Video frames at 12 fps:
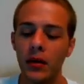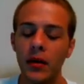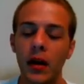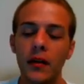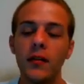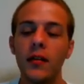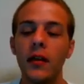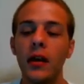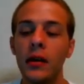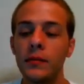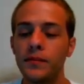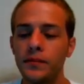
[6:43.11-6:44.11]
Now this
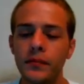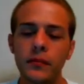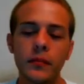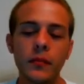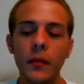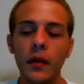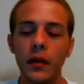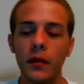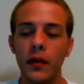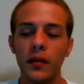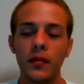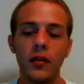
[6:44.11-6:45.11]
thing,
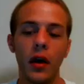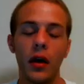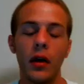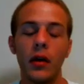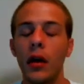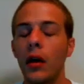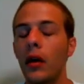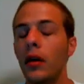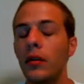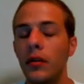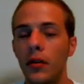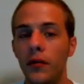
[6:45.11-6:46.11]
this uh,
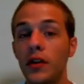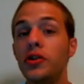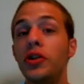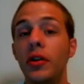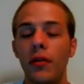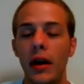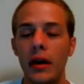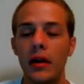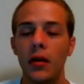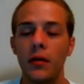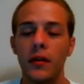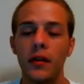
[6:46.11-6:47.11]
division right
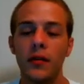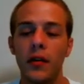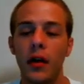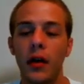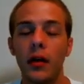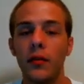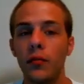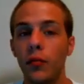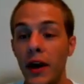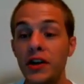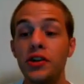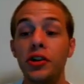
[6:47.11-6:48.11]
here, this uh,
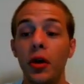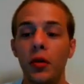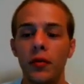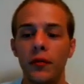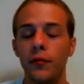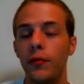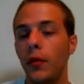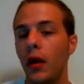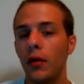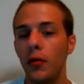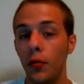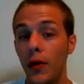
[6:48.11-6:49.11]
ratio, the,
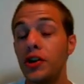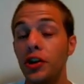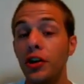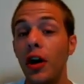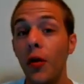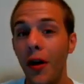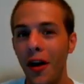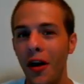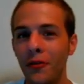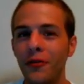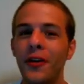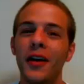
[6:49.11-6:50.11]
uh, the ratio
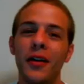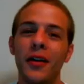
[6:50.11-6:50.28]
of